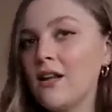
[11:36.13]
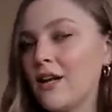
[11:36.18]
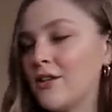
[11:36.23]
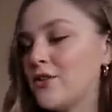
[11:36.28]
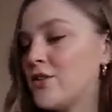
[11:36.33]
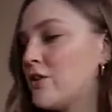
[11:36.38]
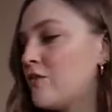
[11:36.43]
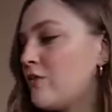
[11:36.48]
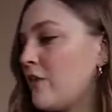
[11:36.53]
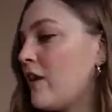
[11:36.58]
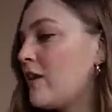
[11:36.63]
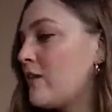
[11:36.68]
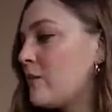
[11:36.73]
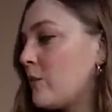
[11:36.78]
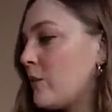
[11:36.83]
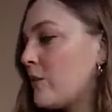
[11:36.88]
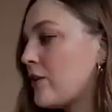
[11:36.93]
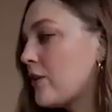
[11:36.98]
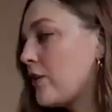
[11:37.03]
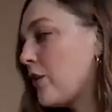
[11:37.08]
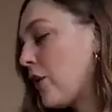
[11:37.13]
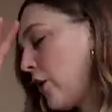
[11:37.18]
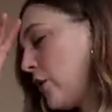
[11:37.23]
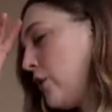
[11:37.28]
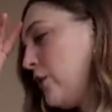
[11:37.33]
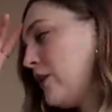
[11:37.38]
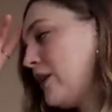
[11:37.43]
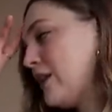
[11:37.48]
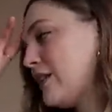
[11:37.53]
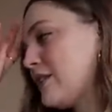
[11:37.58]
I do find with a
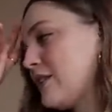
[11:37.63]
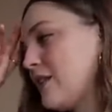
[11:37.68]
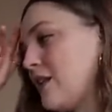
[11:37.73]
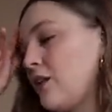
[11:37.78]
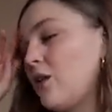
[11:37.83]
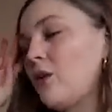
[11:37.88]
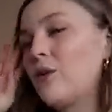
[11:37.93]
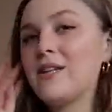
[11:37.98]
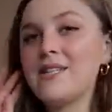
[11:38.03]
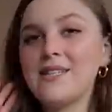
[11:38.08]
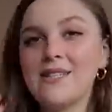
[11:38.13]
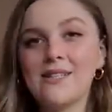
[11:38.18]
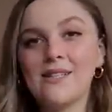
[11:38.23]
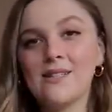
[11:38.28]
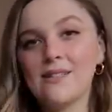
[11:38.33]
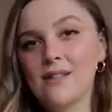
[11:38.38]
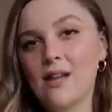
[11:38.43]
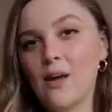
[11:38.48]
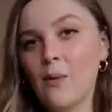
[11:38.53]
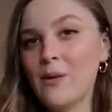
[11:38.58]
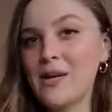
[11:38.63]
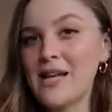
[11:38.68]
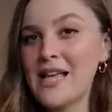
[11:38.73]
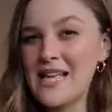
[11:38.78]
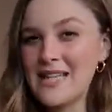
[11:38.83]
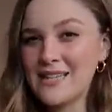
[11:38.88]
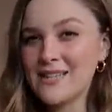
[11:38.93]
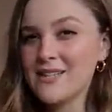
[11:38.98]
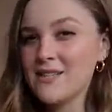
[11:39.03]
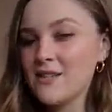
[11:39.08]
coat it's a lot easier to style when it
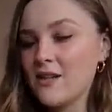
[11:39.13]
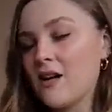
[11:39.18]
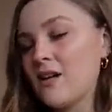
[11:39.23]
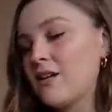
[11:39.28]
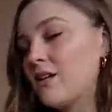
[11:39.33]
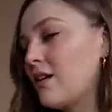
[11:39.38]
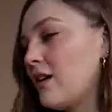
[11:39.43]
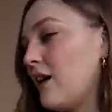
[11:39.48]
is a darker